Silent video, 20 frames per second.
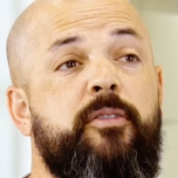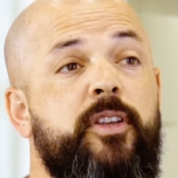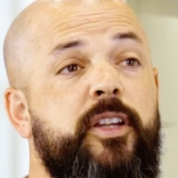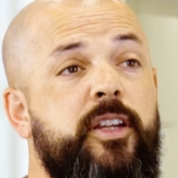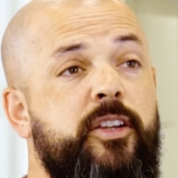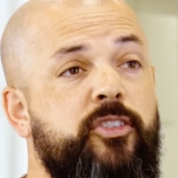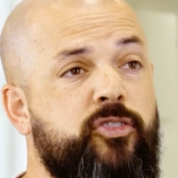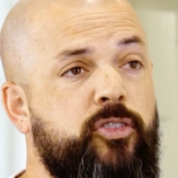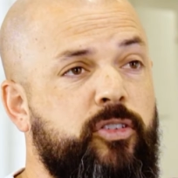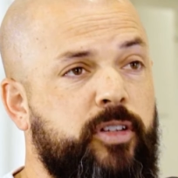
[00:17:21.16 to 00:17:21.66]
have the
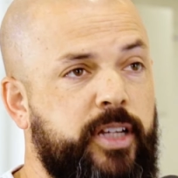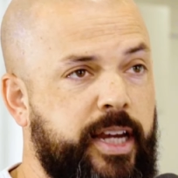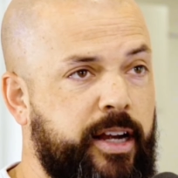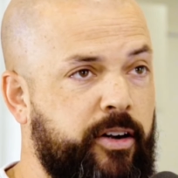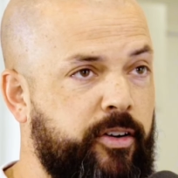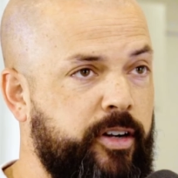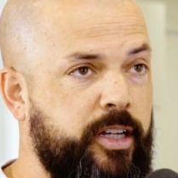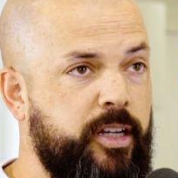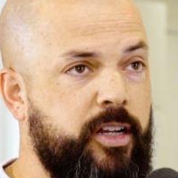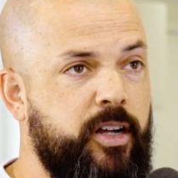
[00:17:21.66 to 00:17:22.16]
additional
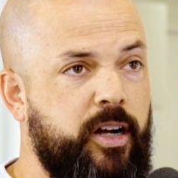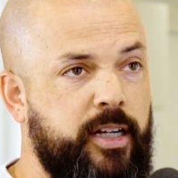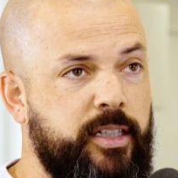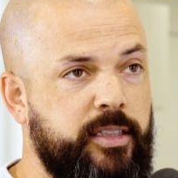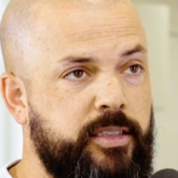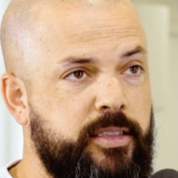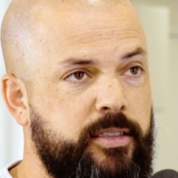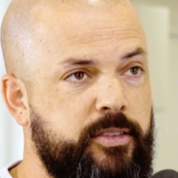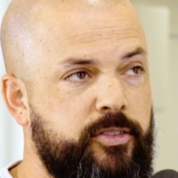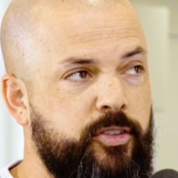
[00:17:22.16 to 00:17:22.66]
carrying
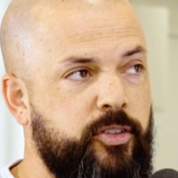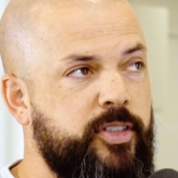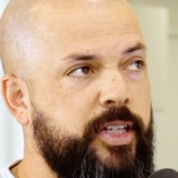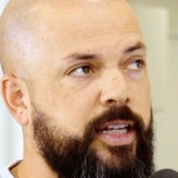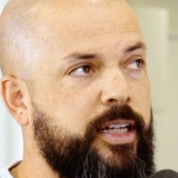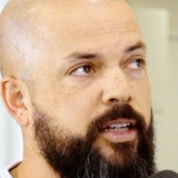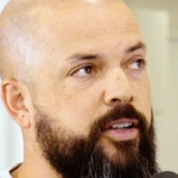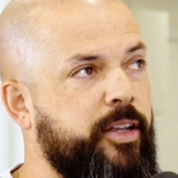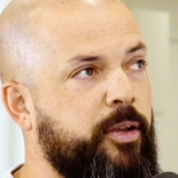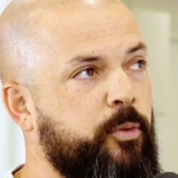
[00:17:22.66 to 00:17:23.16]
costs. So it's
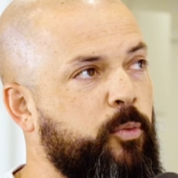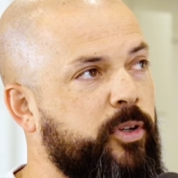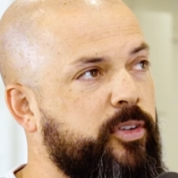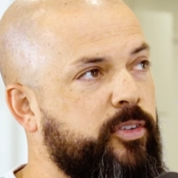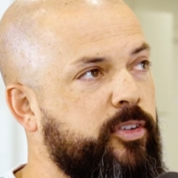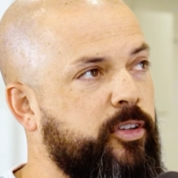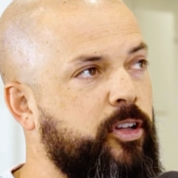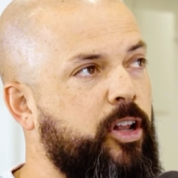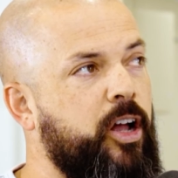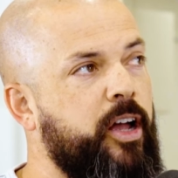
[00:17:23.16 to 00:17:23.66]
like, okay,
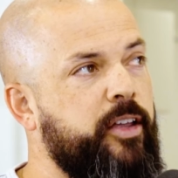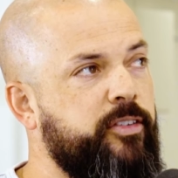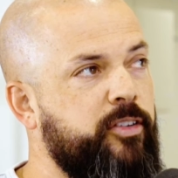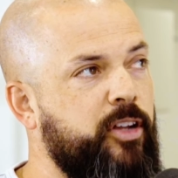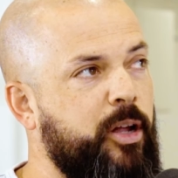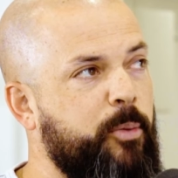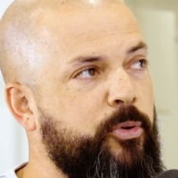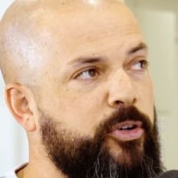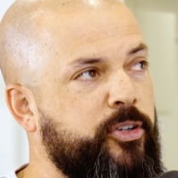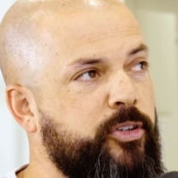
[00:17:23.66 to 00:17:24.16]
what's the
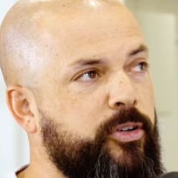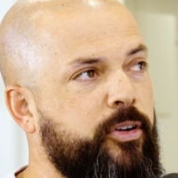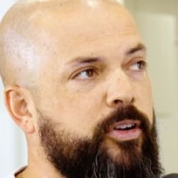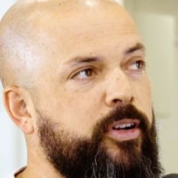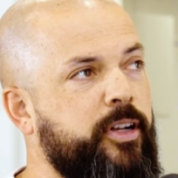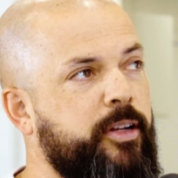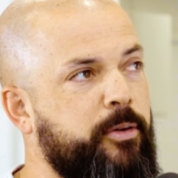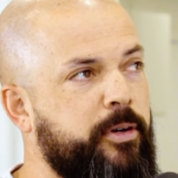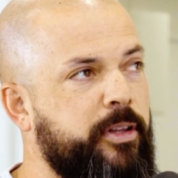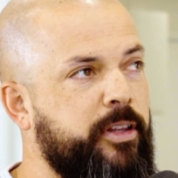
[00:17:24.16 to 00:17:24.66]
lost
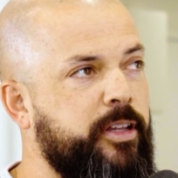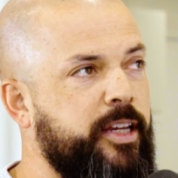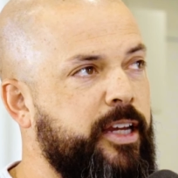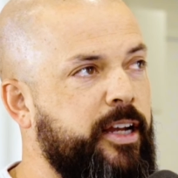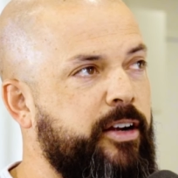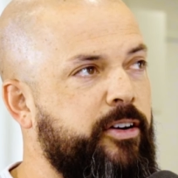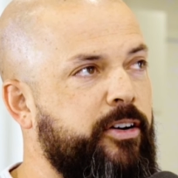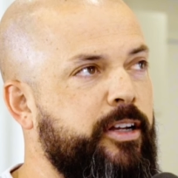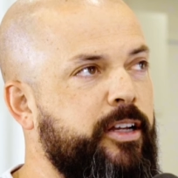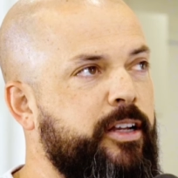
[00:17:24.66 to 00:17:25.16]
opportunity? What are the
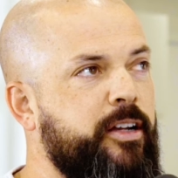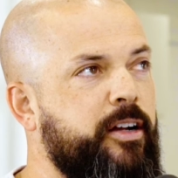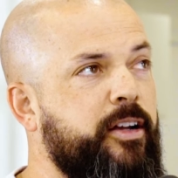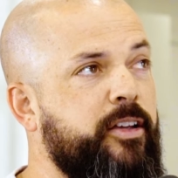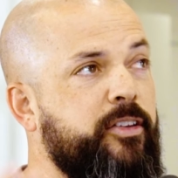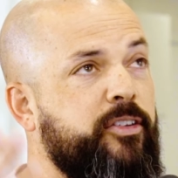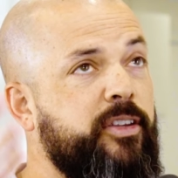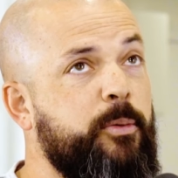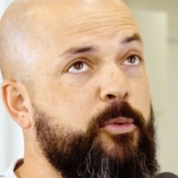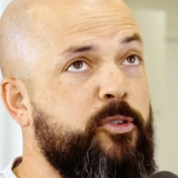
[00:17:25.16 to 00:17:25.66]
carrying
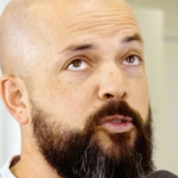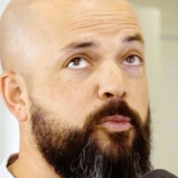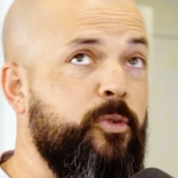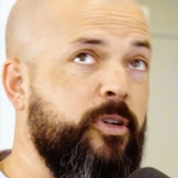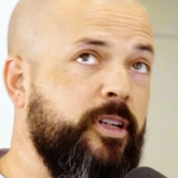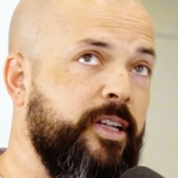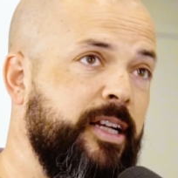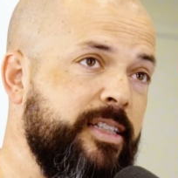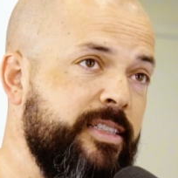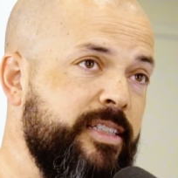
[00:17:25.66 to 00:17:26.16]
costs? How much
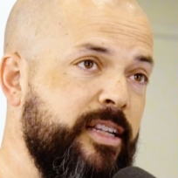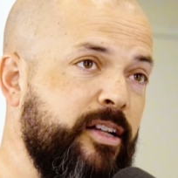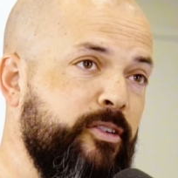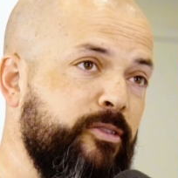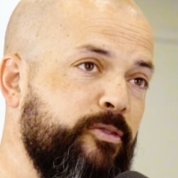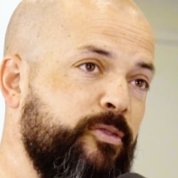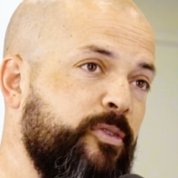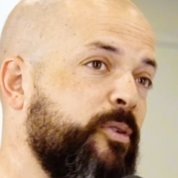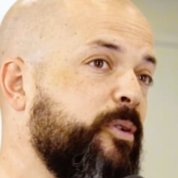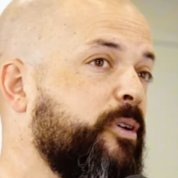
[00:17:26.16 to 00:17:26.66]
more can I sell
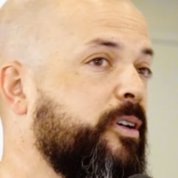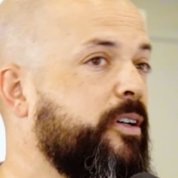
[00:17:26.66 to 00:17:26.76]
it for?